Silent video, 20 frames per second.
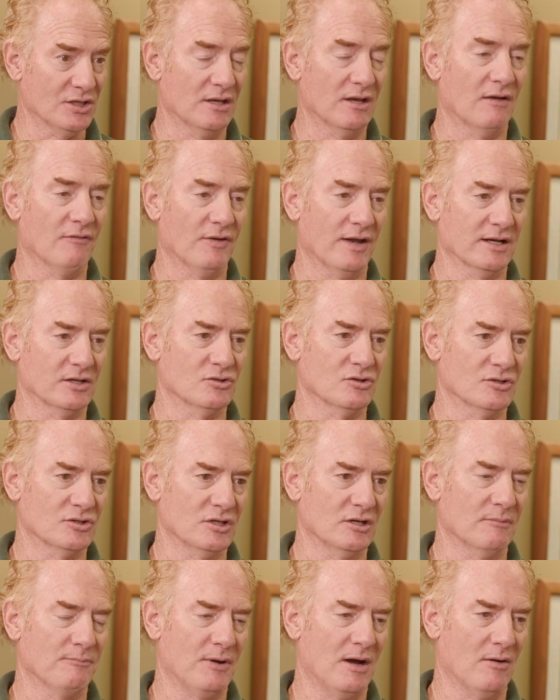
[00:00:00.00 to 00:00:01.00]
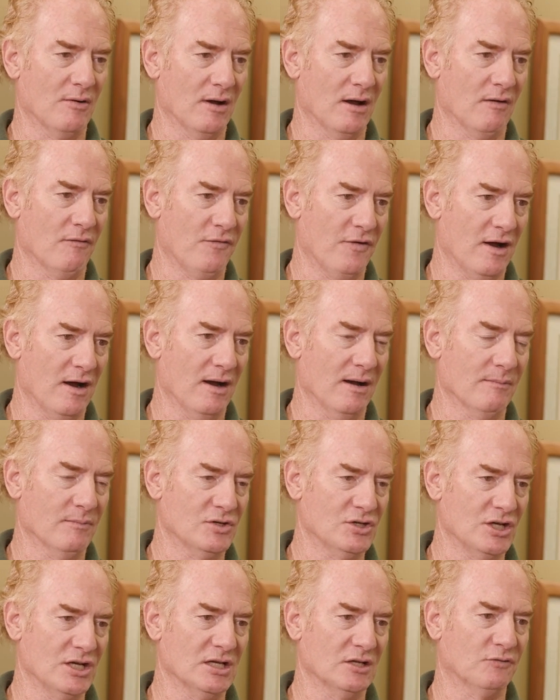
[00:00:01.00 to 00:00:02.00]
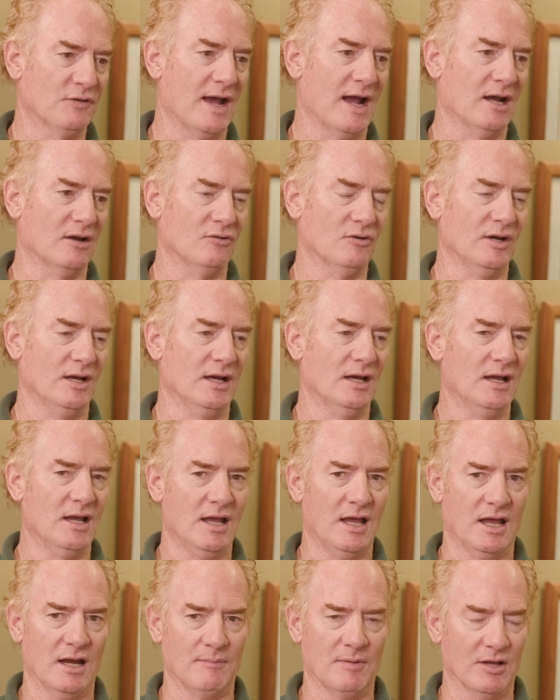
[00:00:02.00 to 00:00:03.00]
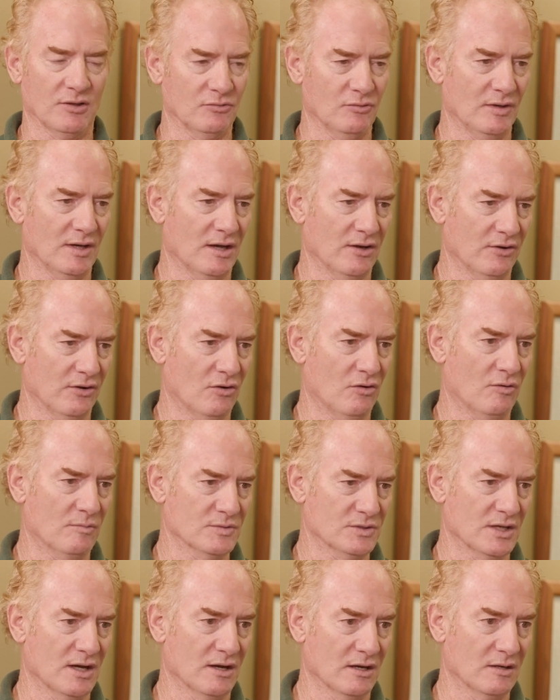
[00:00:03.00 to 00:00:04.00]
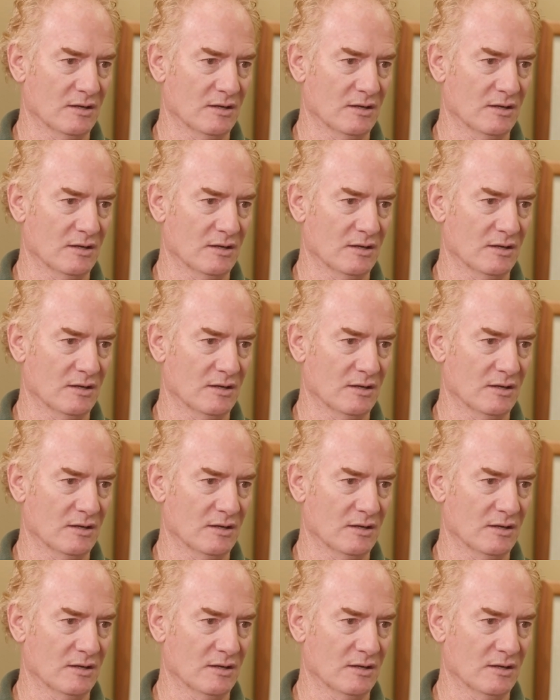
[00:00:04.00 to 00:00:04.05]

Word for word: enough electricity to power our farm, cheese factory, and about 300 homes in our